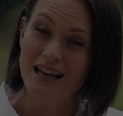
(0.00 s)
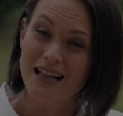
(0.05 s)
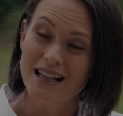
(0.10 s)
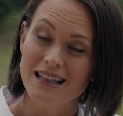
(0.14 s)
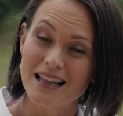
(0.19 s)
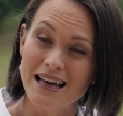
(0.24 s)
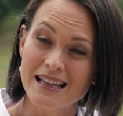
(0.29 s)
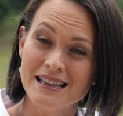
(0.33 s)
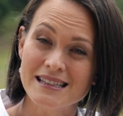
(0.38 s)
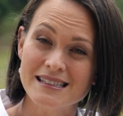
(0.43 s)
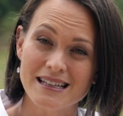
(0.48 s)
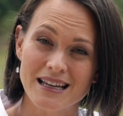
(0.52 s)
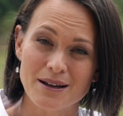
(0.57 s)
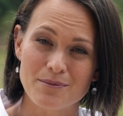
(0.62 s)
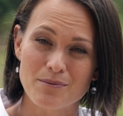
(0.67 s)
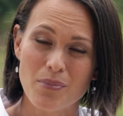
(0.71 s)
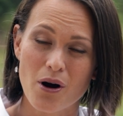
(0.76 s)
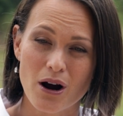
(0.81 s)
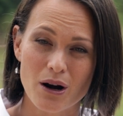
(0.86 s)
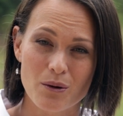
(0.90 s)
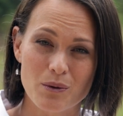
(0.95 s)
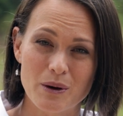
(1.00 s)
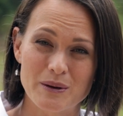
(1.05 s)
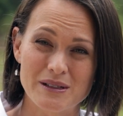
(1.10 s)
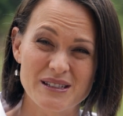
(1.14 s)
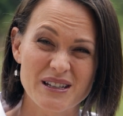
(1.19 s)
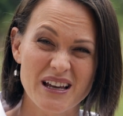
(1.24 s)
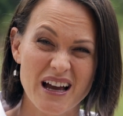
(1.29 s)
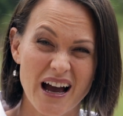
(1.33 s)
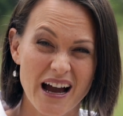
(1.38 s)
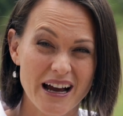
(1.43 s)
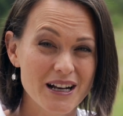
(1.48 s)
The cleansing part was
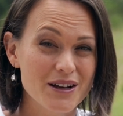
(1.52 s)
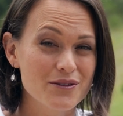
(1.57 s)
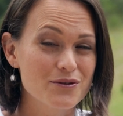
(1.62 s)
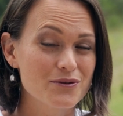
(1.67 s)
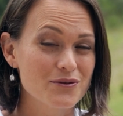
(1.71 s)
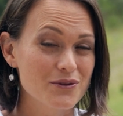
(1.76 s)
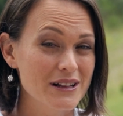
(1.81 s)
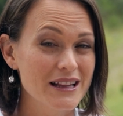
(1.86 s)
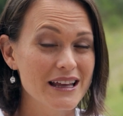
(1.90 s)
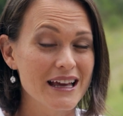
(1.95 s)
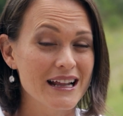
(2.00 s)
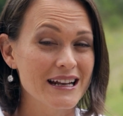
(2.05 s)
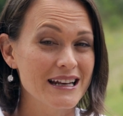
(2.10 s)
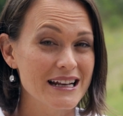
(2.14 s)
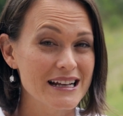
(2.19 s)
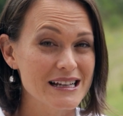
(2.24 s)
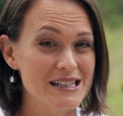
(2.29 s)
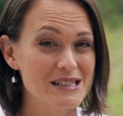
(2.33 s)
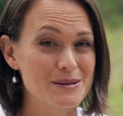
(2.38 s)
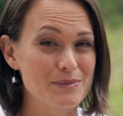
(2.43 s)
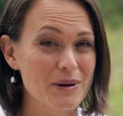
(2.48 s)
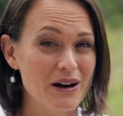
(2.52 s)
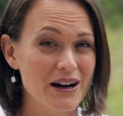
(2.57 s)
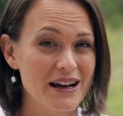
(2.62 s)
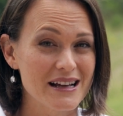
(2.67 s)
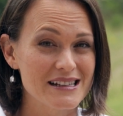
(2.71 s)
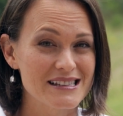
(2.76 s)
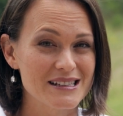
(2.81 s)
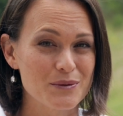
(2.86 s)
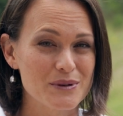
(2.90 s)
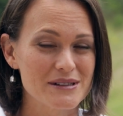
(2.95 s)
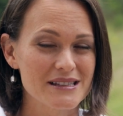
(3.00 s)
kind of really a neat
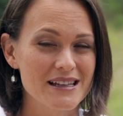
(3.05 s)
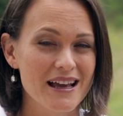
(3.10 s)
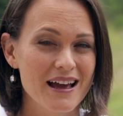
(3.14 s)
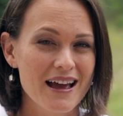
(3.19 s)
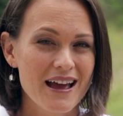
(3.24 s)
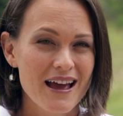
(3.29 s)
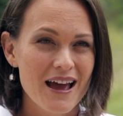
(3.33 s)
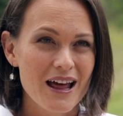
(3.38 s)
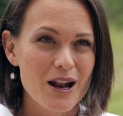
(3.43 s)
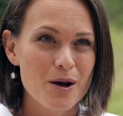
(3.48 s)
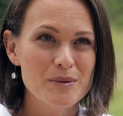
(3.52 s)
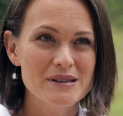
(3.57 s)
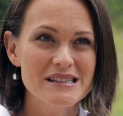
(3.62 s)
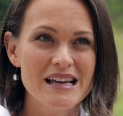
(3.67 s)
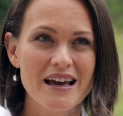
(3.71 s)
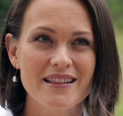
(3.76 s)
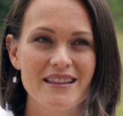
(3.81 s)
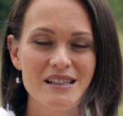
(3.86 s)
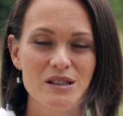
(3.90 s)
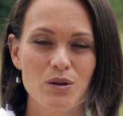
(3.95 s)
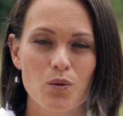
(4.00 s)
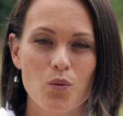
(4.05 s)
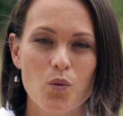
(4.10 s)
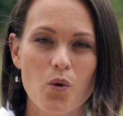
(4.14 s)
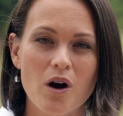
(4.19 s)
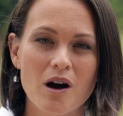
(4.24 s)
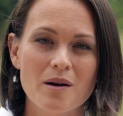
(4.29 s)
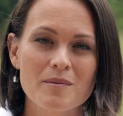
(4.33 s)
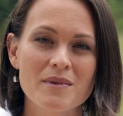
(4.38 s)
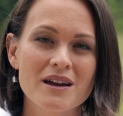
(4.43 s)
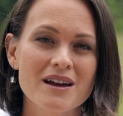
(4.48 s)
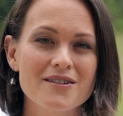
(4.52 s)
experience. It almost had this
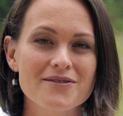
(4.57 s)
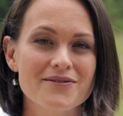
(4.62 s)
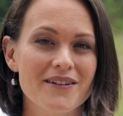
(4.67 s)
warming